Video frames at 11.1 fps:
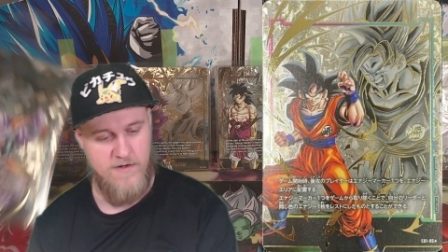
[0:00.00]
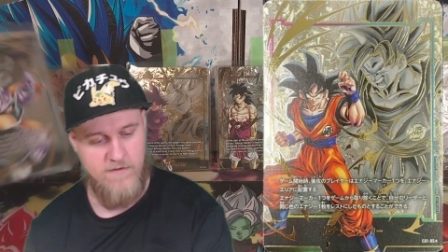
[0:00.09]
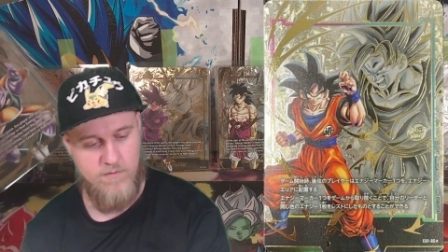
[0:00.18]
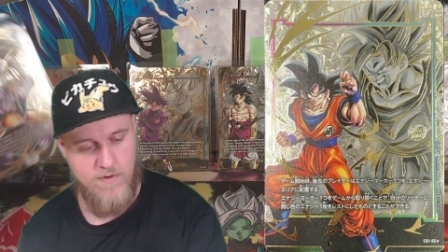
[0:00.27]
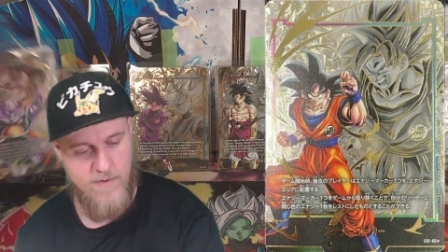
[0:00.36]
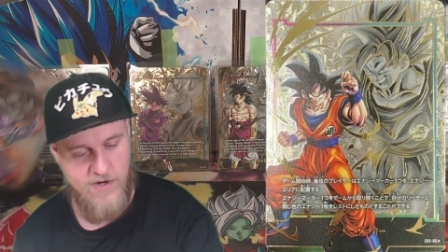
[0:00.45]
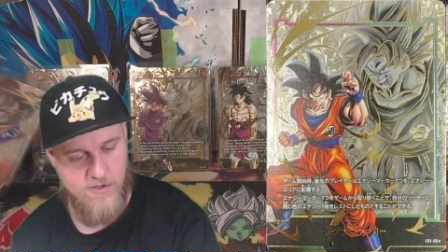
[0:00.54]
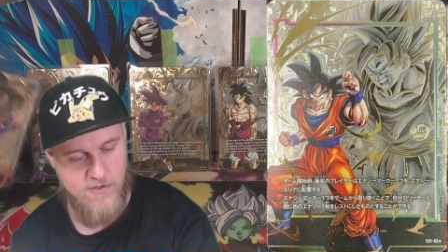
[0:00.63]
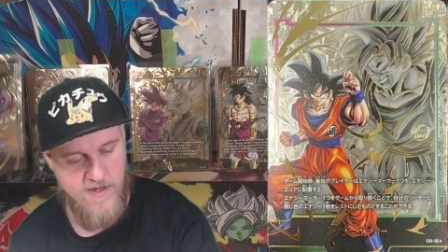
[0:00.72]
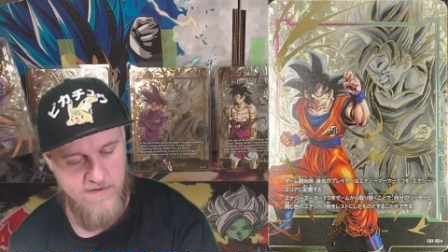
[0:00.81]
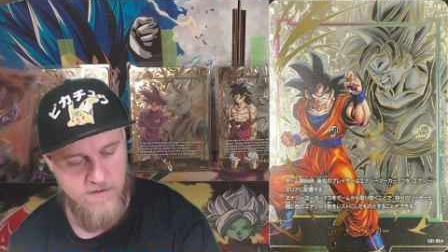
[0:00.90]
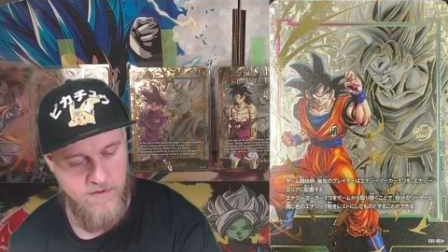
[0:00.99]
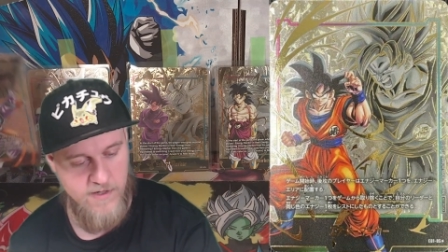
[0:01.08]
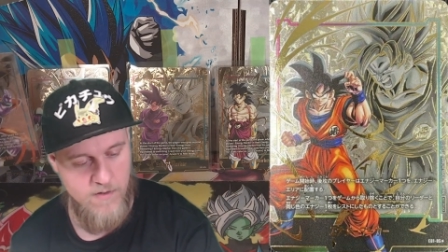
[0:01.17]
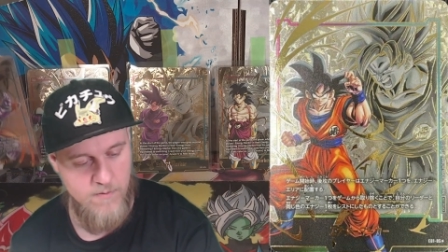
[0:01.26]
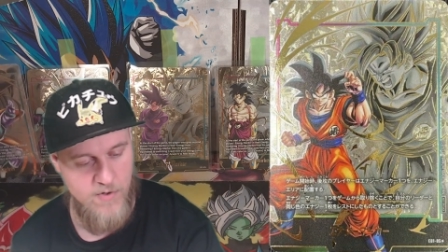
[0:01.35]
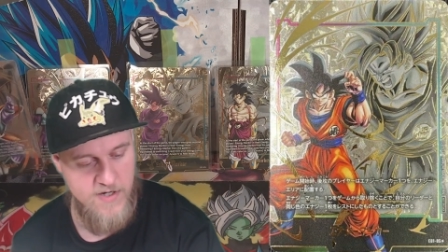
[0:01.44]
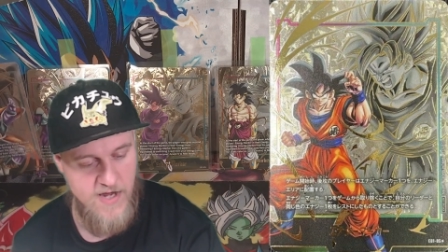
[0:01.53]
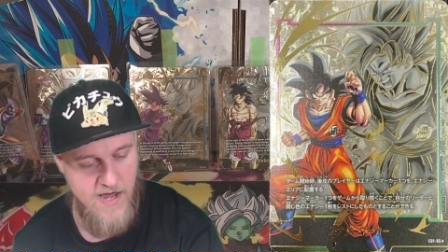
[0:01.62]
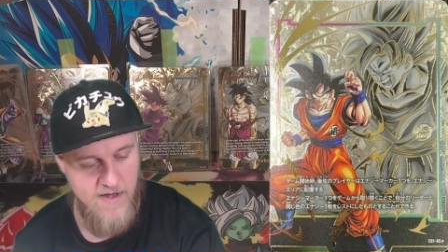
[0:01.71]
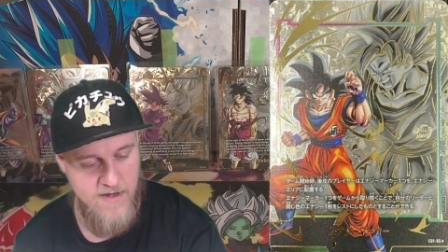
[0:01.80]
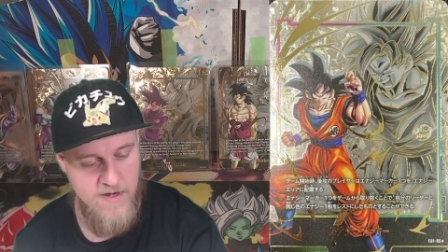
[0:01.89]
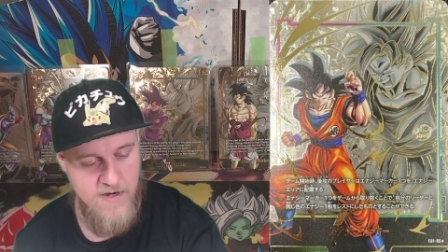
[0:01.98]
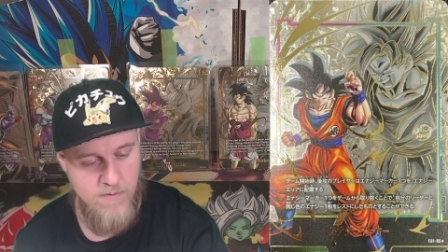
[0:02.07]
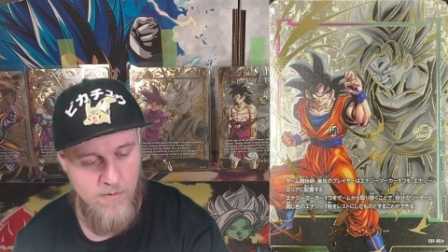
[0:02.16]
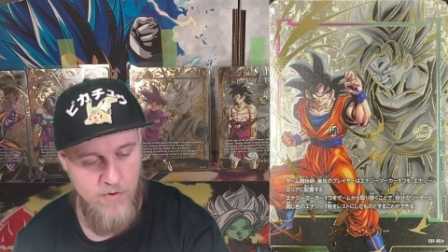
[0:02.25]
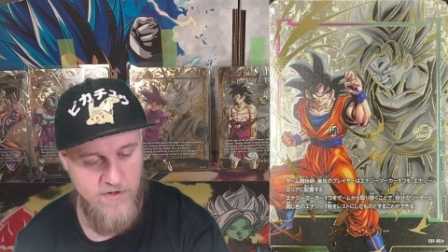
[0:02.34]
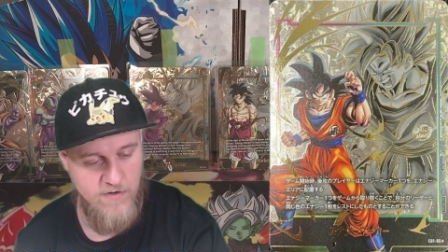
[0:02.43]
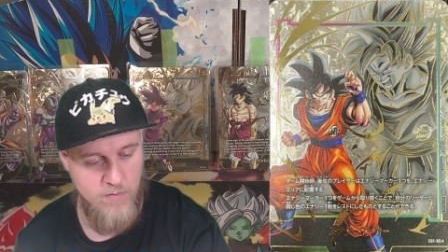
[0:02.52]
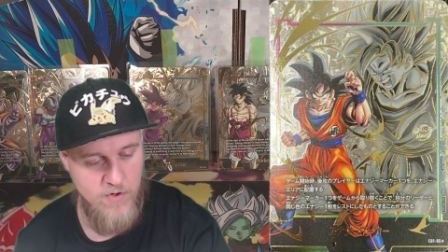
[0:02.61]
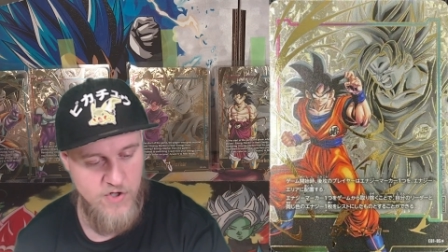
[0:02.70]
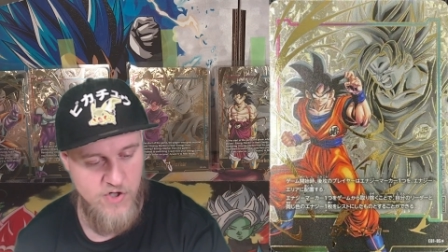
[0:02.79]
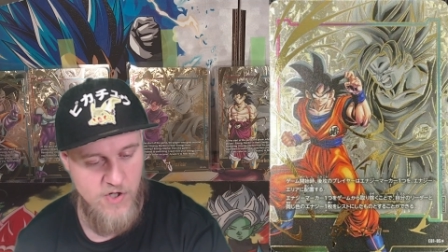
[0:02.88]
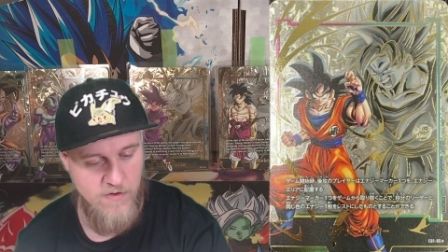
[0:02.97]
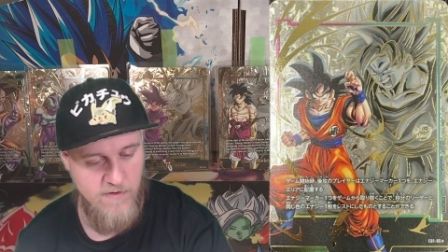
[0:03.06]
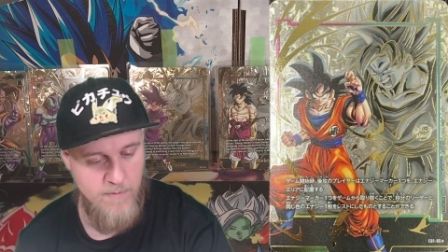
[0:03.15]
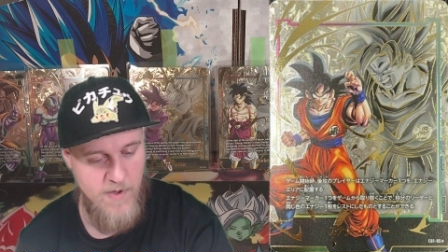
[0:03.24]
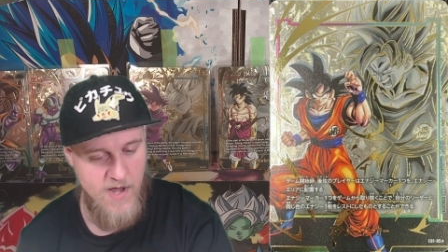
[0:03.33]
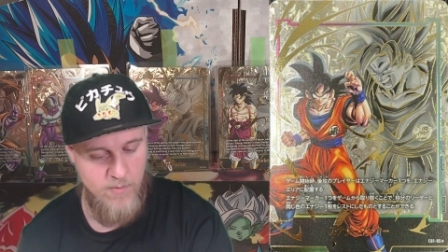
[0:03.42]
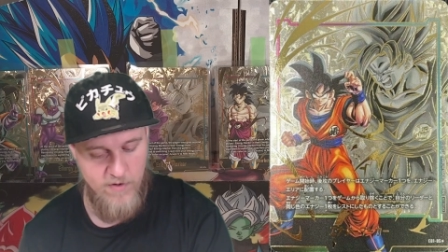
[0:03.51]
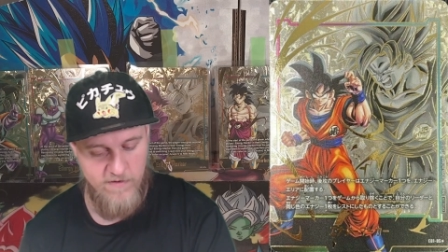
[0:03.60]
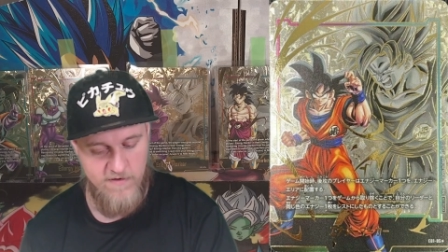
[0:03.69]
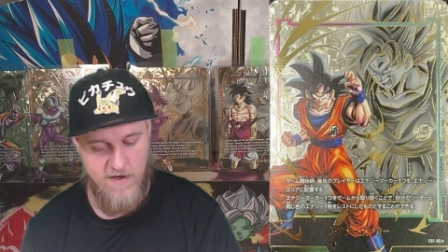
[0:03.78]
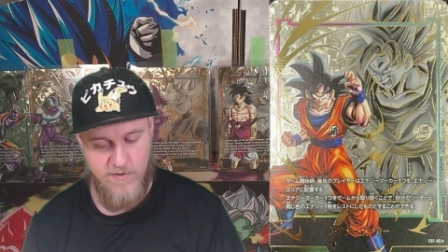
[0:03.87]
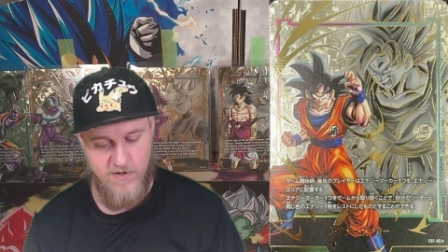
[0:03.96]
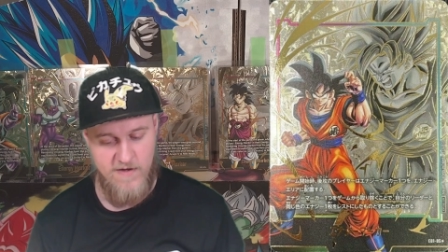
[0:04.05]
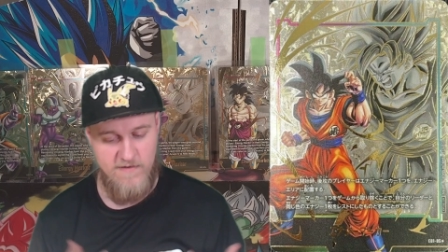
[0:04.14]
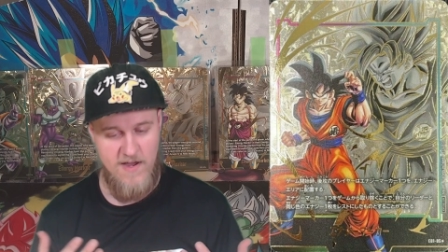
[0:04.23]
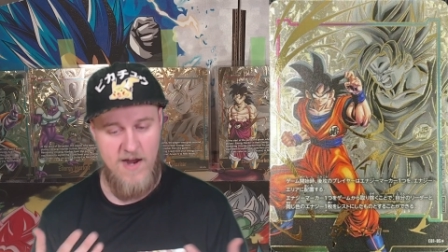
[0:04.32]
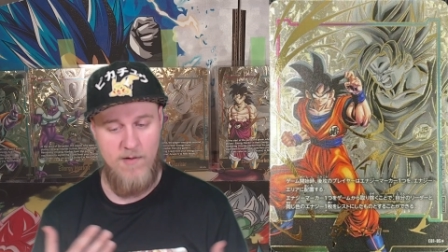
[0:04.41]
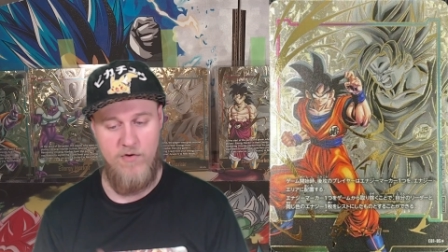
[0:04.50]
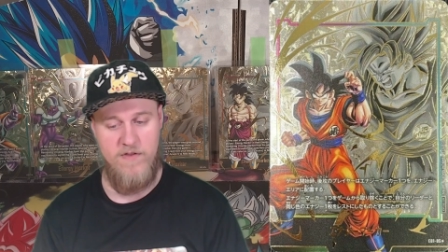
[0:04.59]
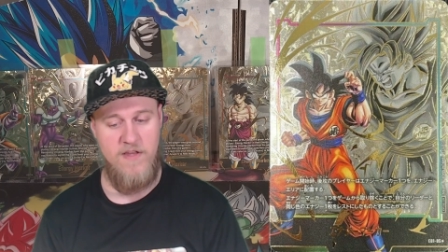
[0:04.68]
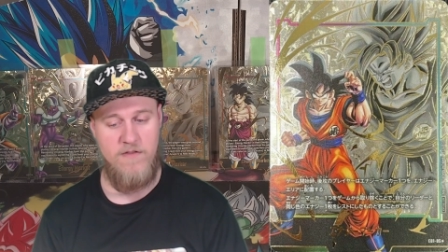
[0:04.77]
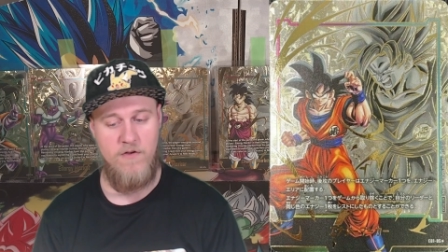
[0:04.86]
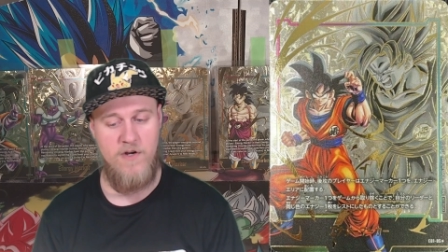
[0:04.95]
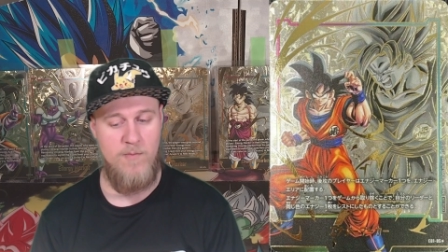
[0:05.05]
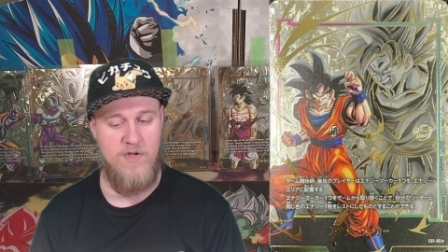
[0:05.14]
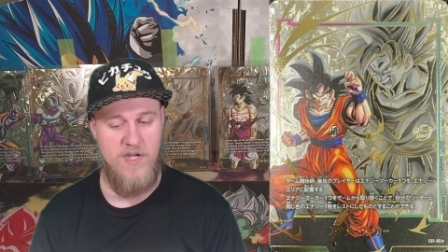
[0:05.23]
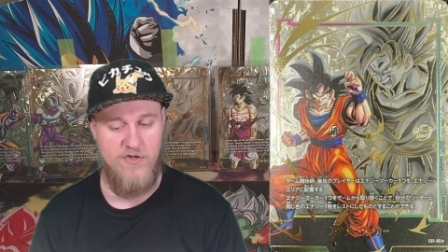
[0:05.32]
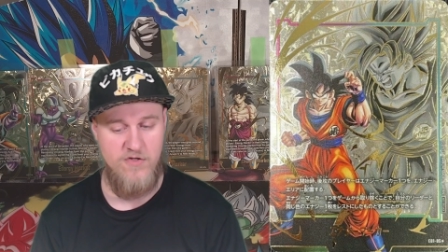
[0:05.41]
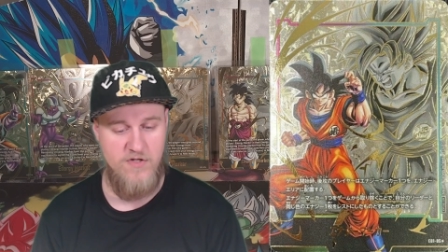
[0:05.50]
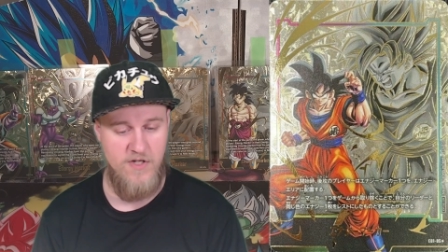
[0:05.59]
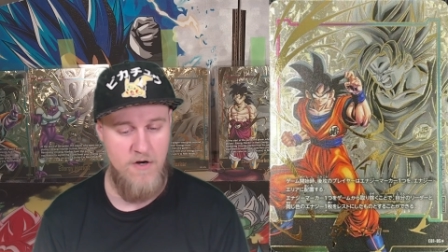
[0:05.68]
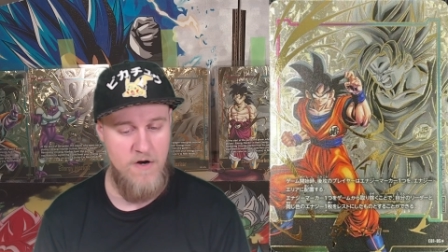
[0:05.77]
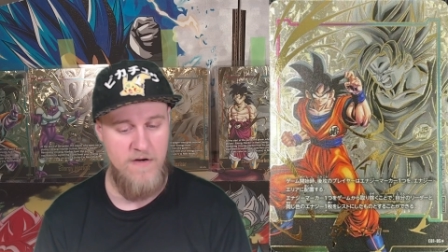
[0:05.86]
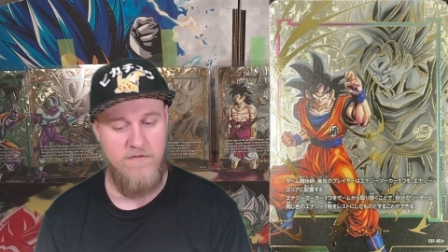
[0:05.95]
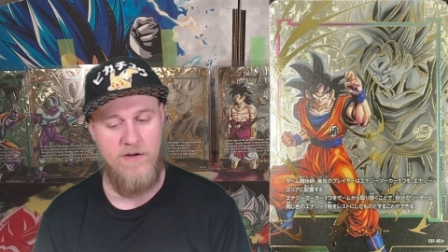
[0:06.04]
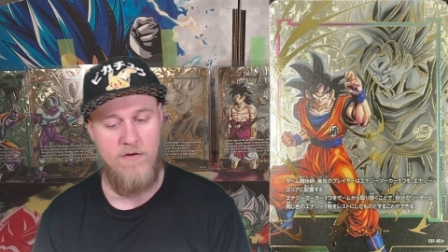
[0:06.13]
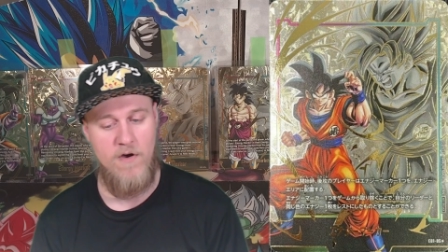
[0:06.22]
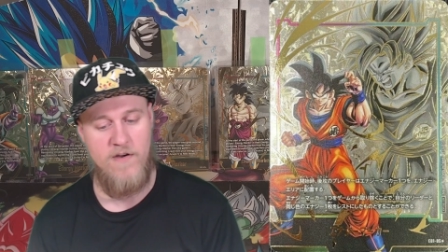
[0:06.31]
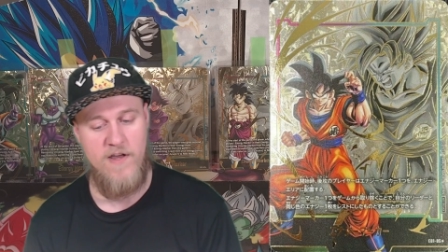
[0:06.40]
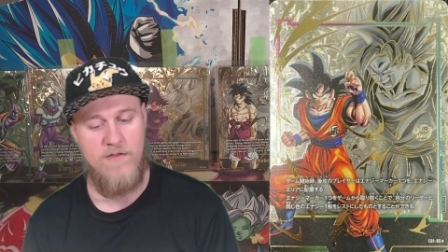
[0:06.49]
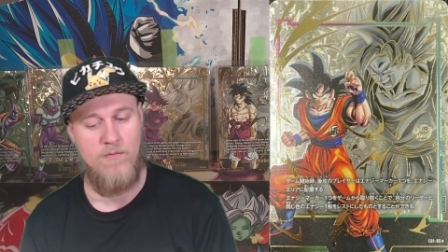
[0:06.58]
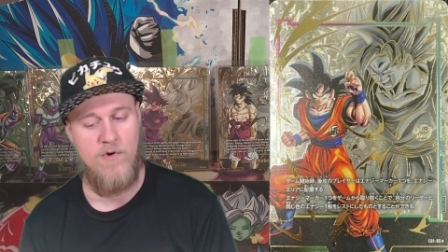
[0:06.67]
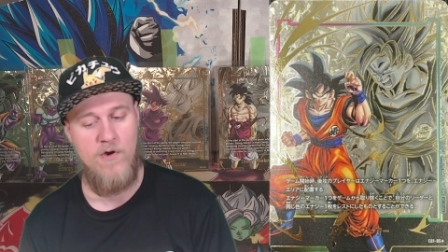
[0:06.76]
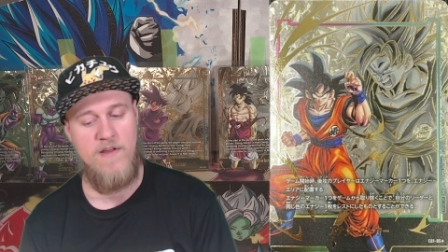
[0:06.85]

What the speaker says: I just want to make sure that's clear. But yeah, really just wanted to show these bad boys off because I really think they're going to be interesting cards later on down the road.